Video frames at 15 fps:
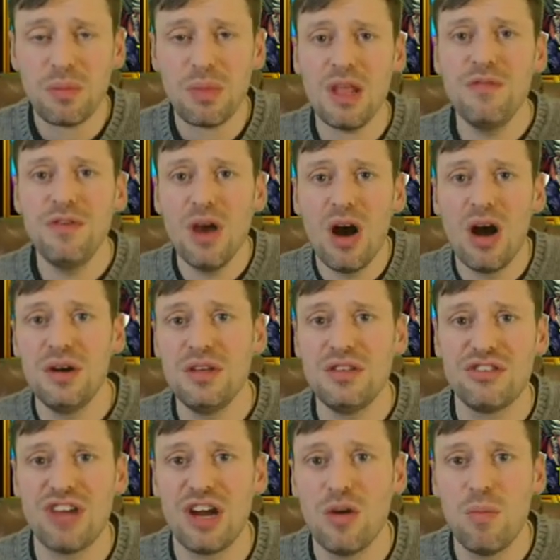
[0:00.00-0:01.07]
If you are new to
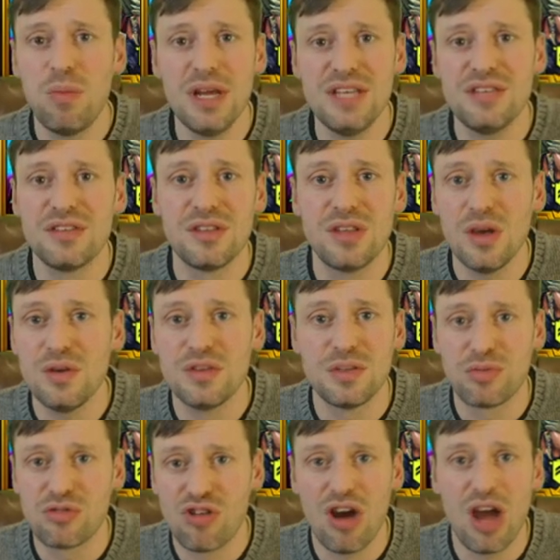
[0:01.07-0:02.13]
the channel, please do
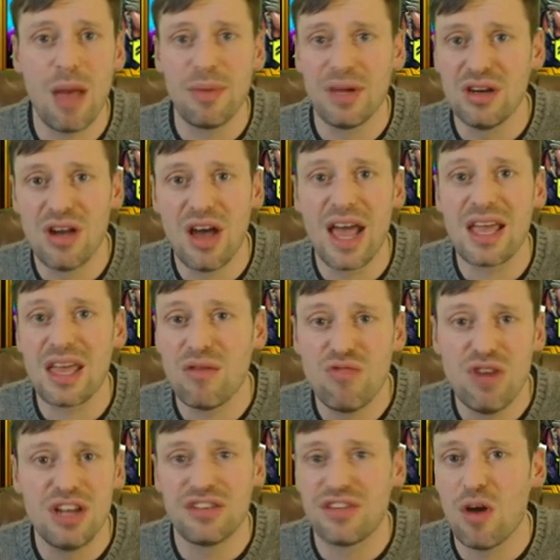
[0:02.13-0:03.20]
subscribe and like. It
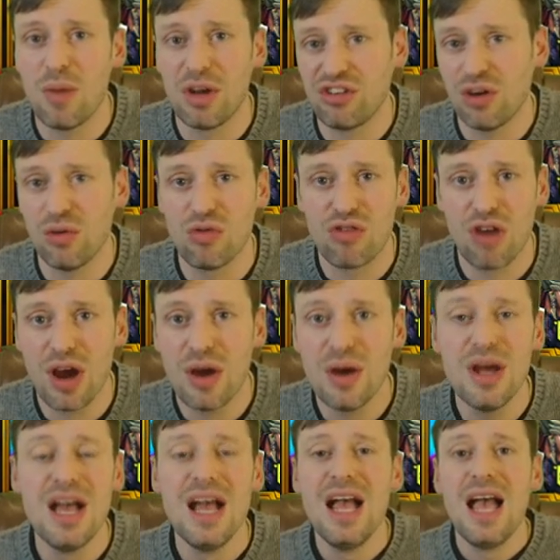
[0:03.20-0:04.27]
really does help my channel
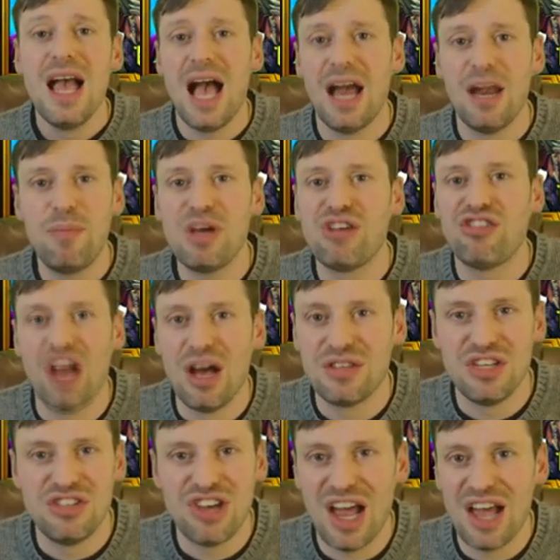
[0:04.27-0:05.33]
grow. And a big shout out
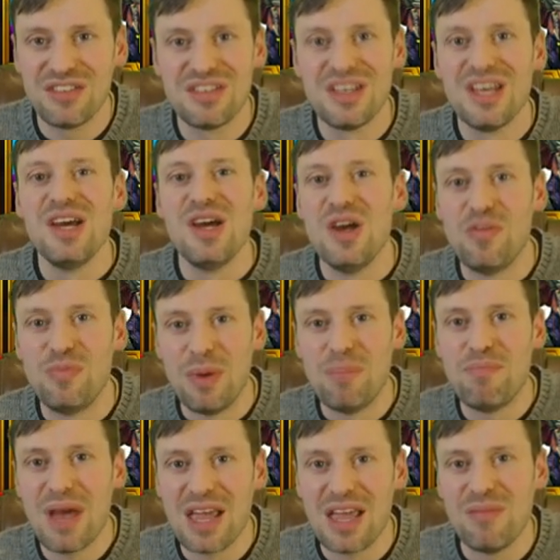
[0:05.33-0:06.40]
to Jazz, who's been
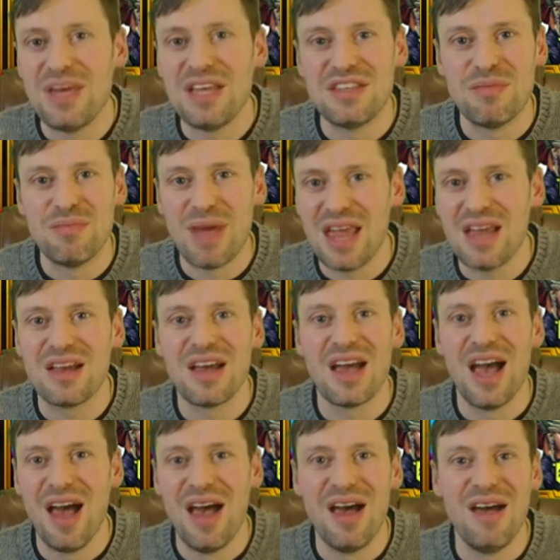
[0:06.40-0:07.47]
begging me to make
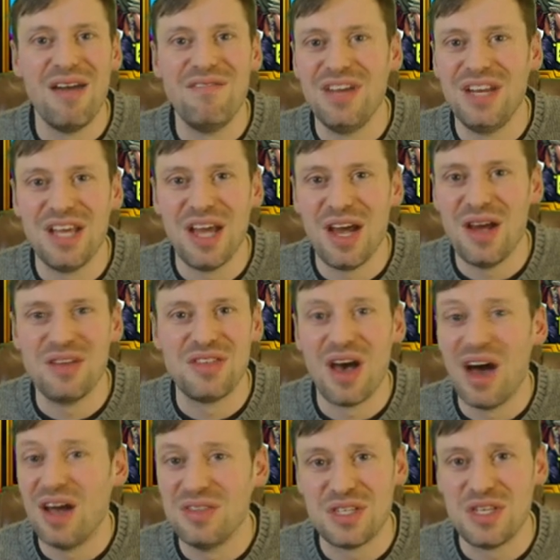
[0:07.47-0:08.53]
uh, videos
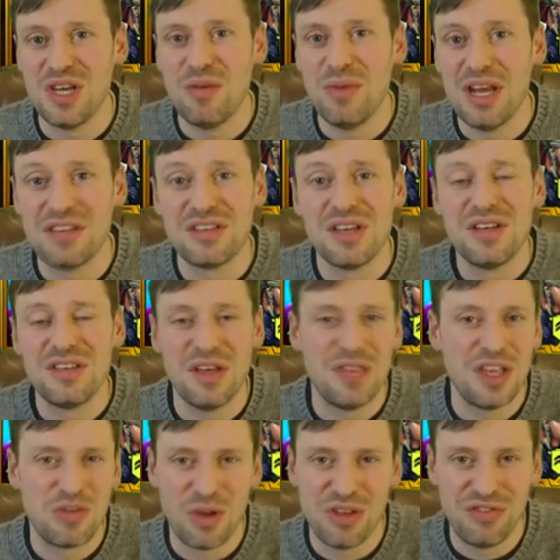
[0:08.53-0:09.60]
that are under two minutes. So
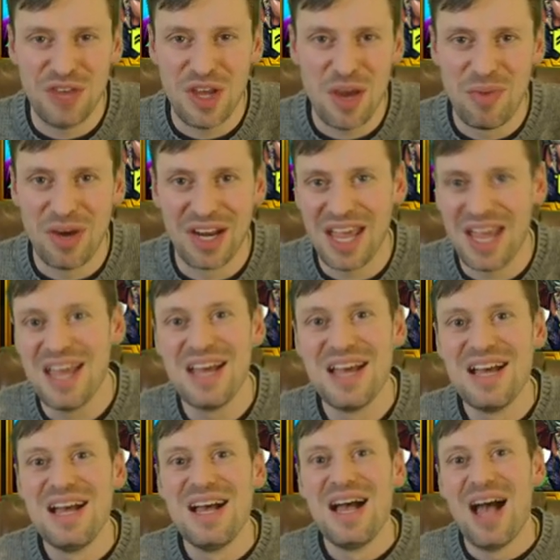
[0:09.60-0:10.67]
this one's for you, buddy.
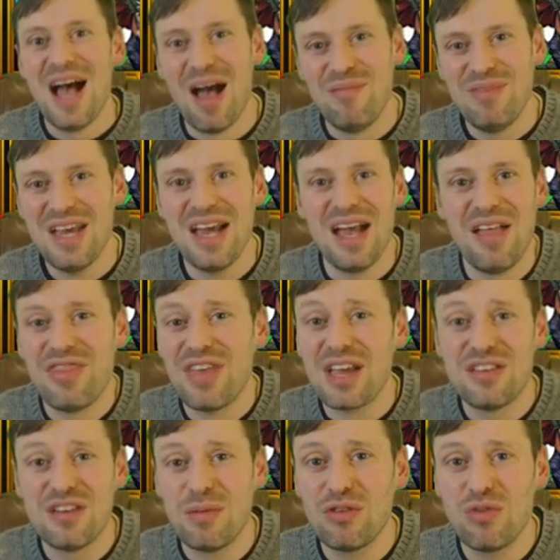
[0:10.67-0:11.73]
Um, yeah, and thank
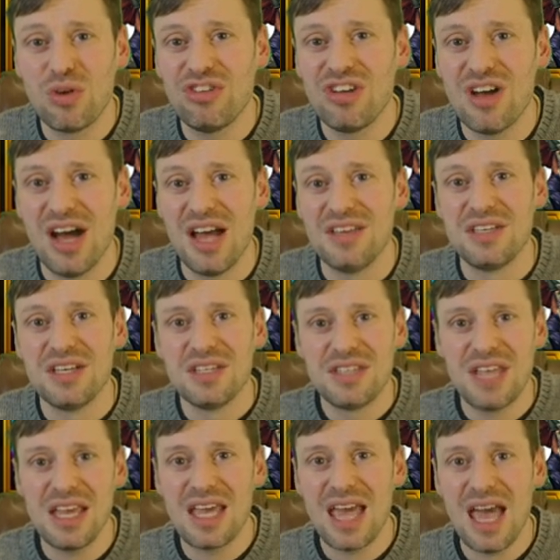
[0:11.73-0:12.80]
you so much for watching, guys.
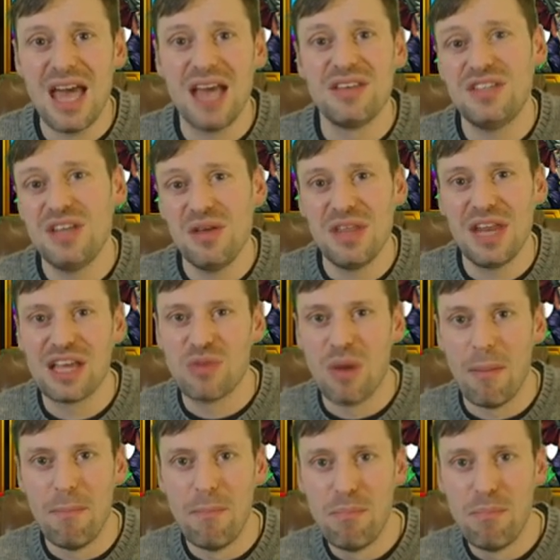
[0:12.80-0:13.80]
Take care. See you in the next one.